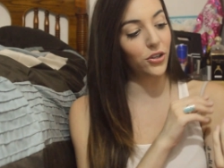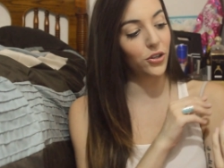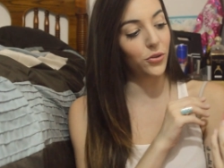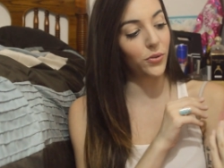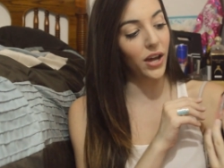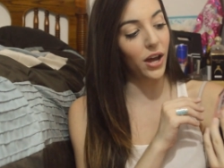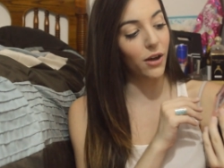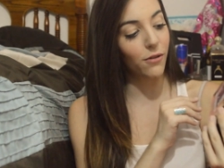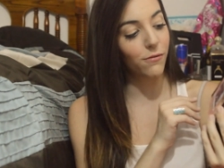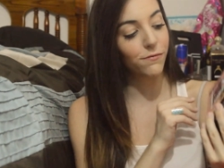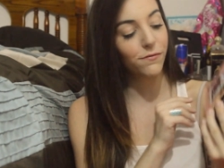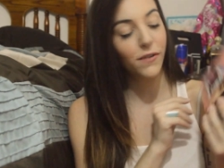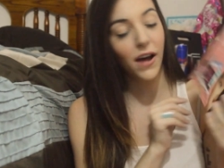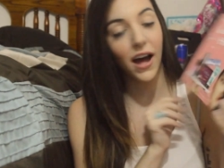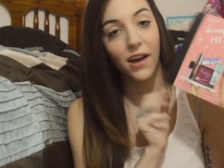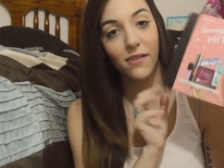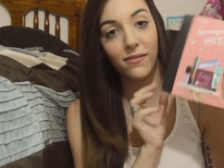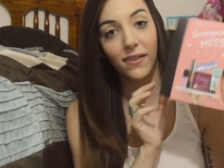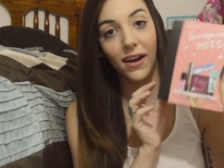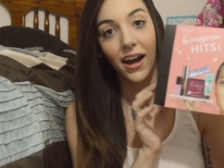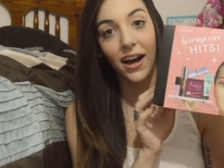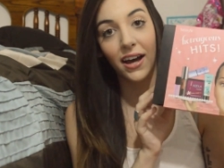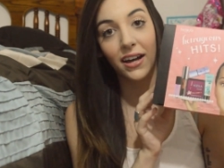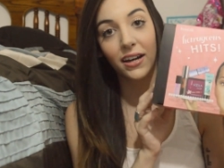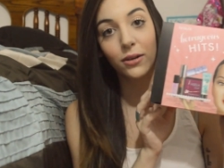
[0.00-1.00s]
you get five
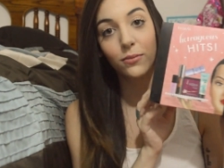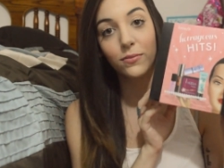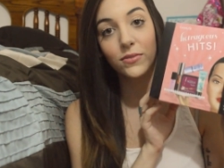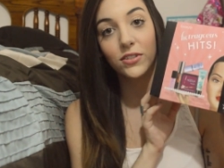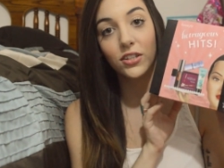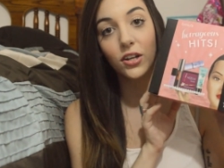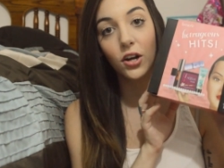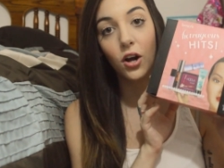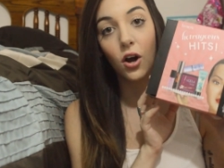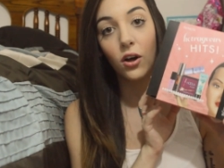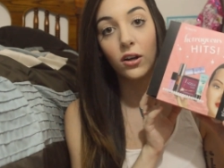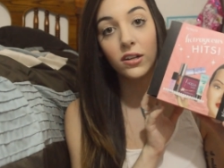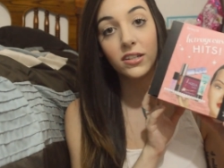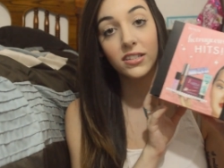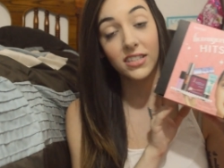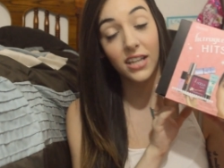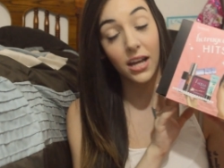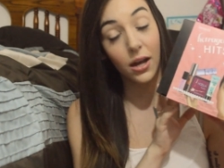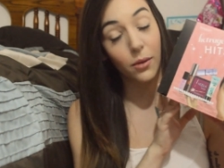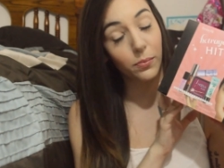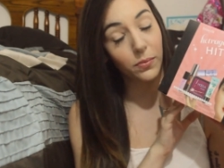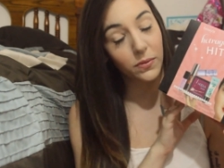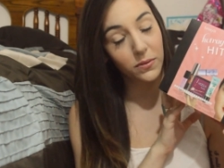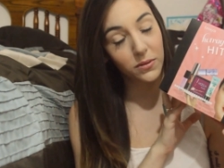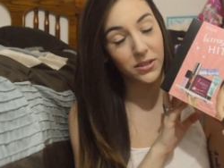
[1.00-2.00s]
items. They're all
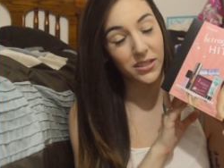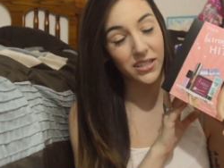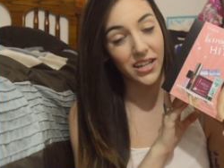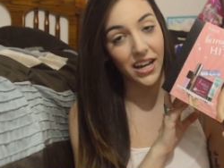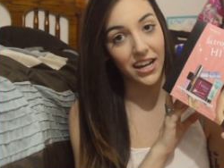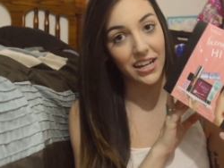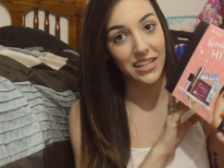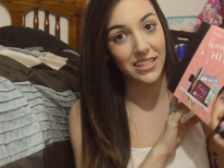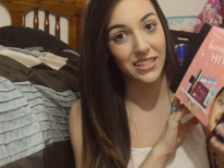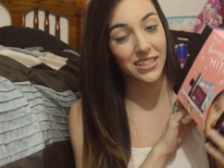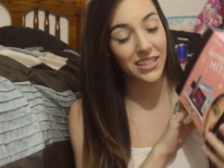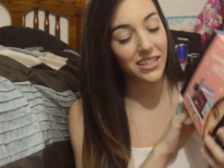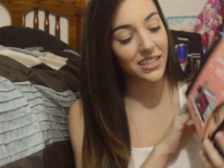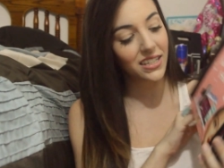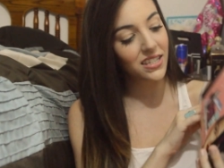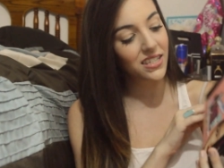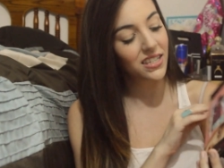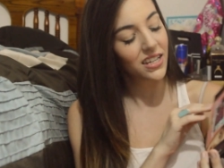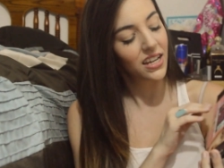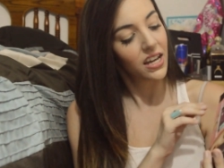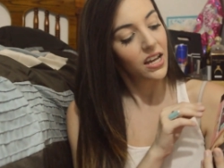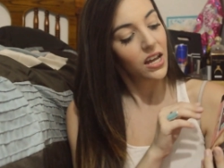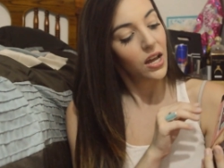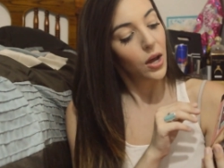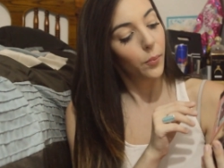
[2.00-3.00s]
sample sizes,
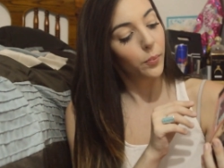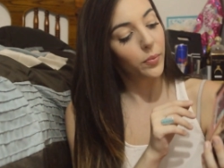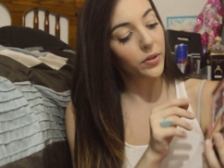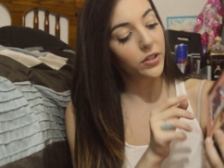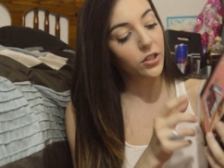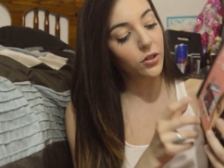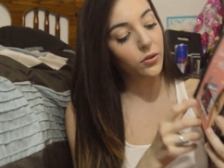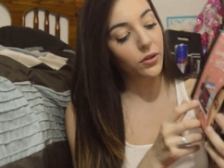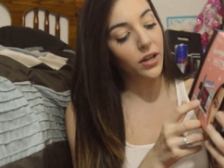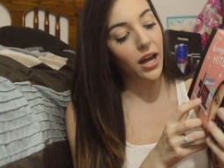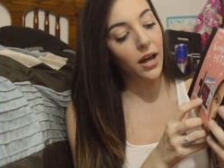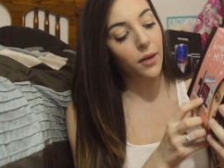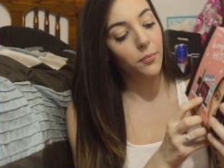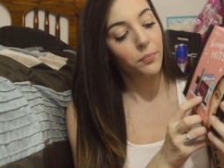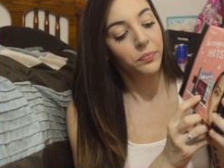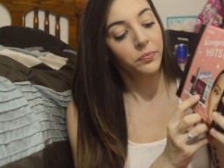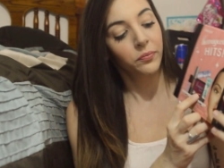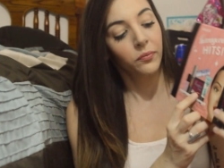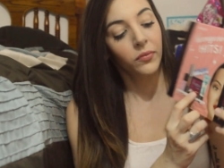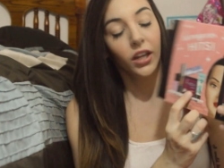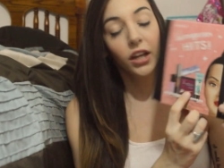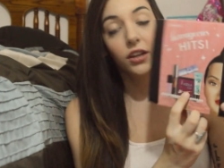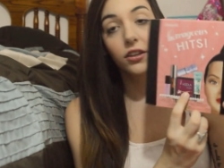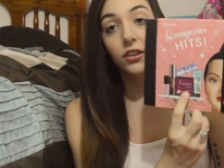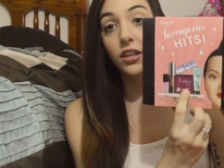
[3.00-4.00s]
but you get
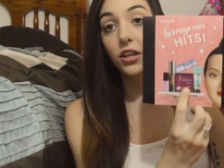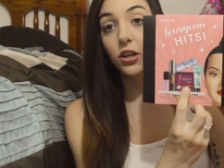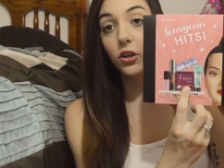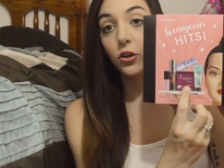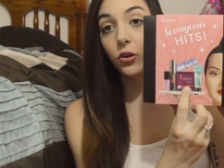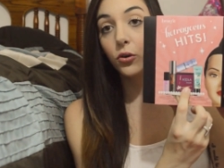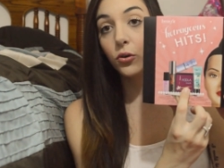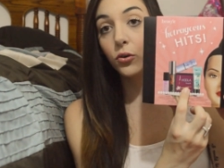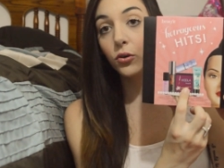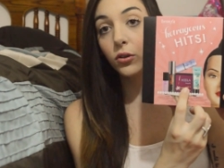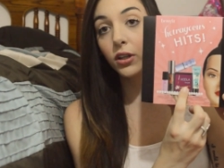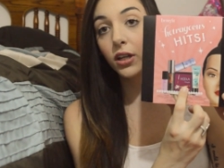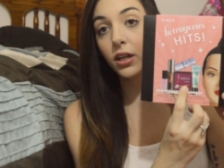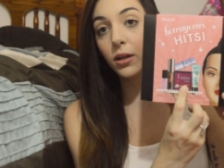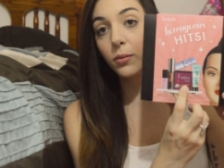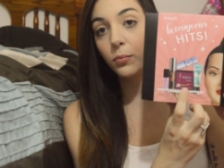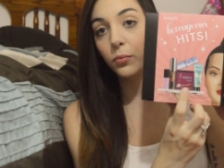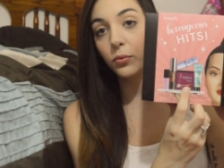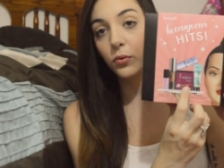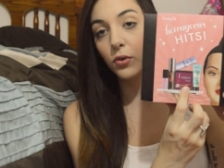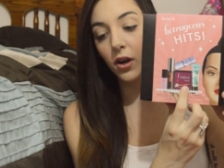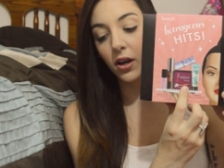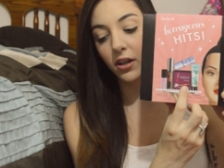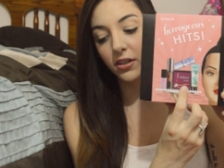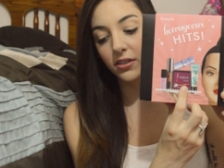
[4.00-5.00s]
the Hoola
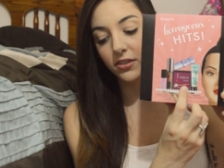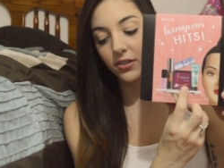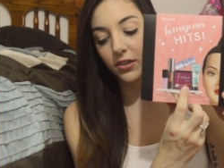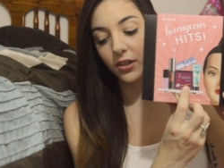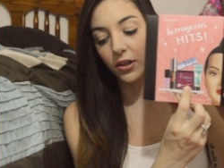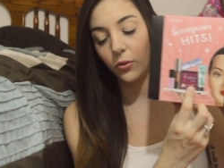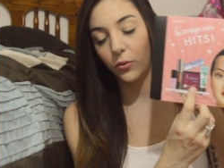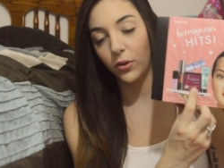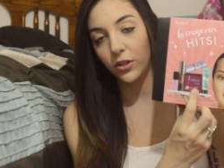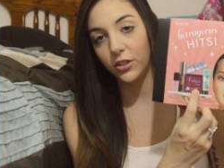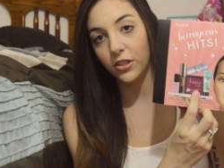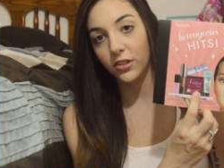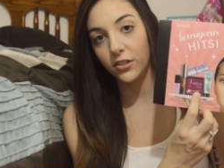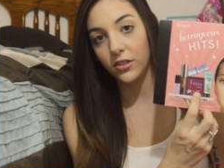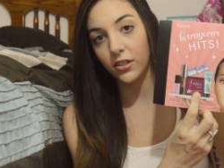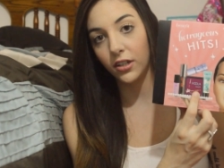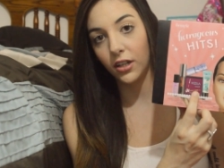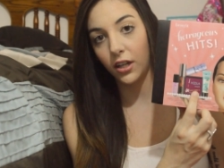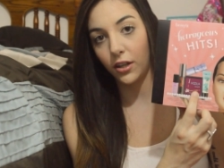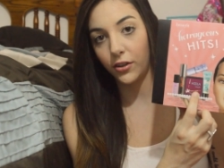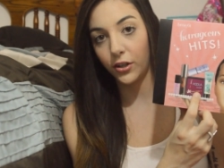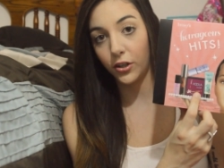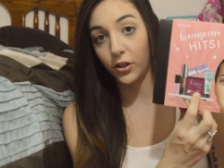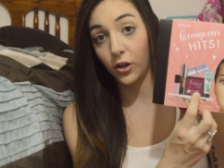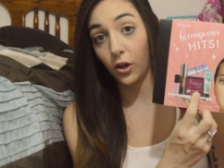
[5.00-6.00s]
Bronzer, which is
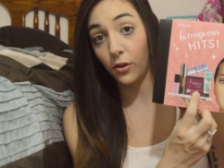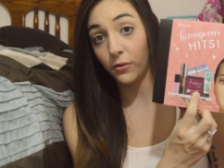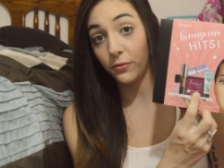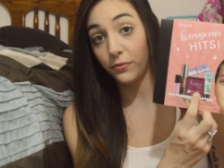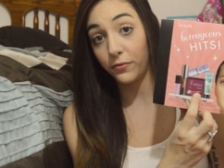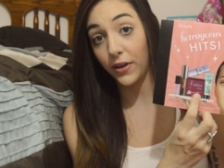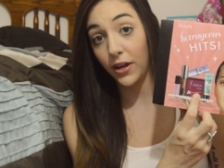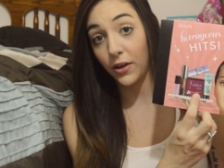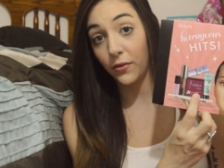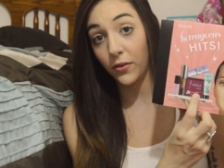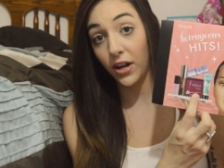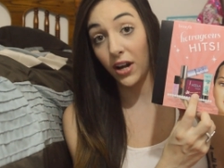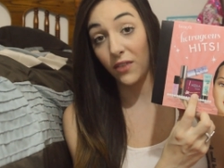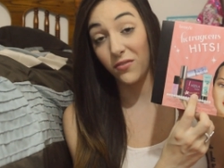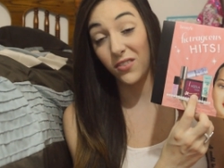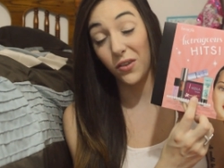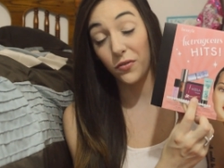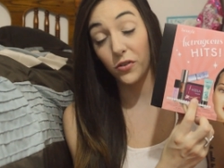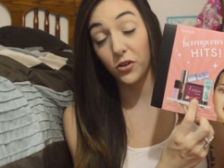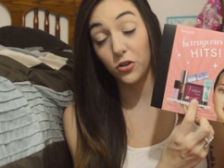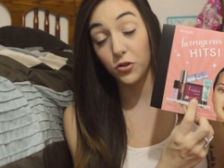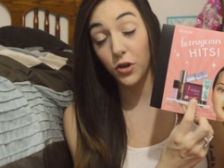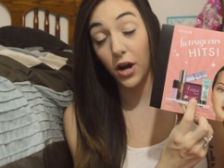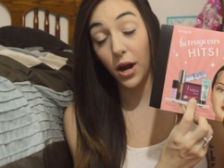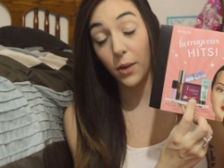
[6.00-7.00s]
another cult favorite I've
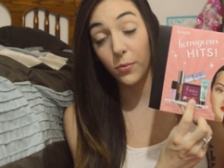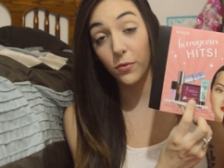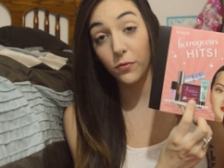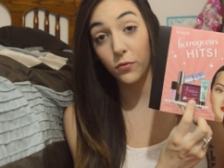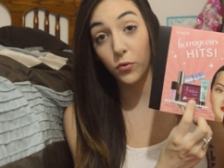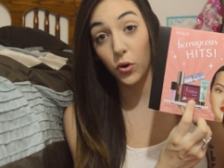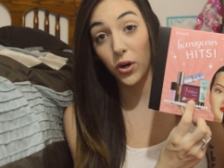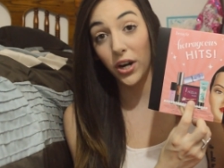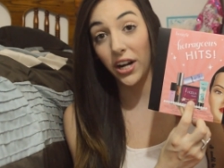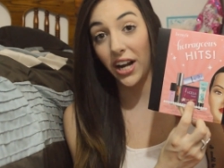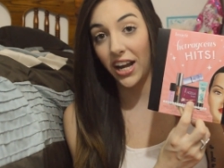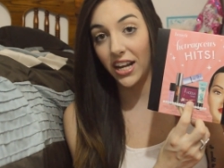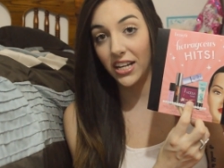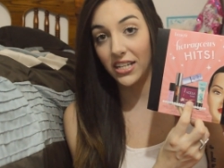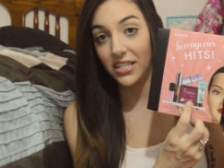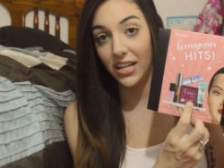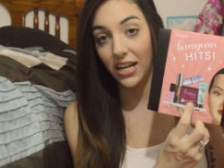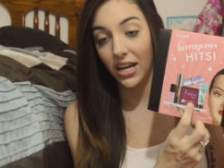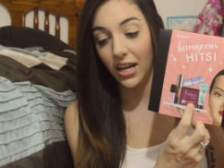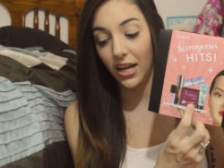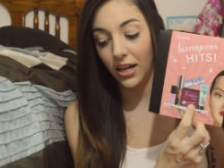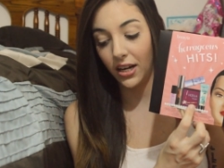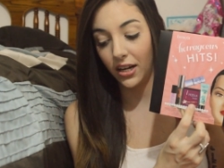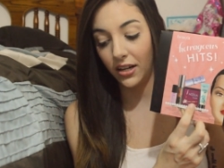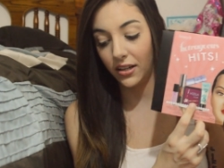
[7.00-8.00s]
never tried before, and I
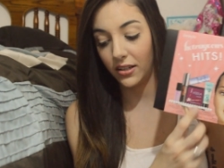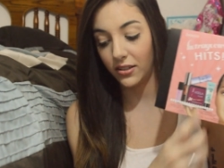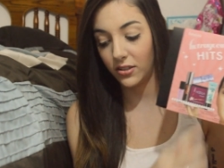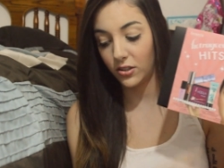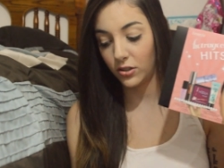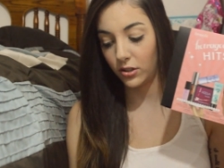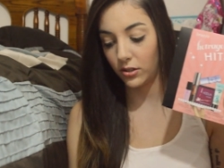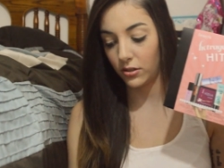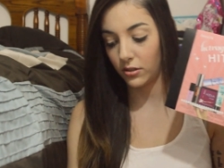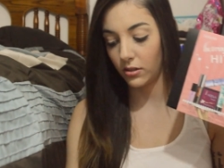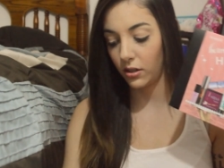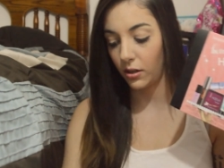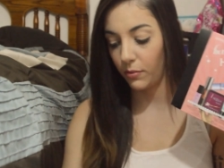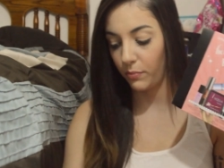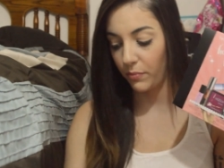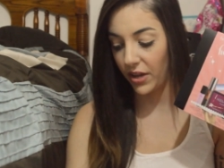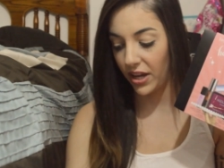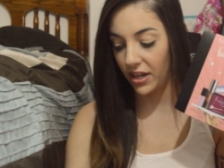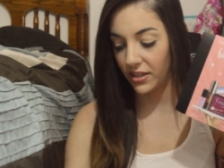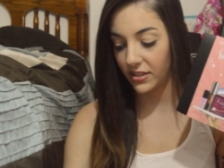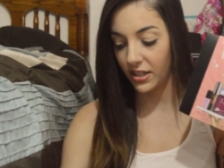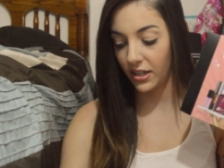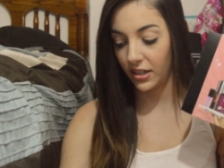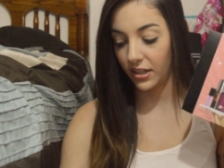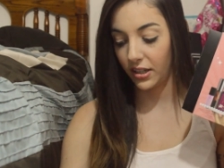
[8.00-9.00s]
did, and it's just
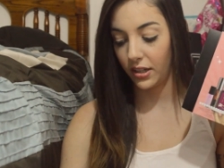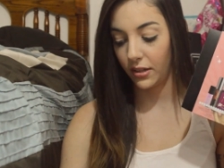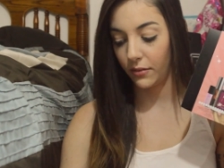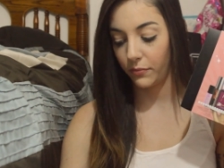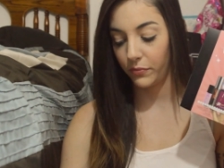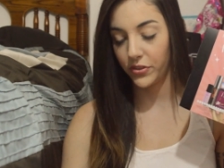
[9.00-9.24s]
amazing.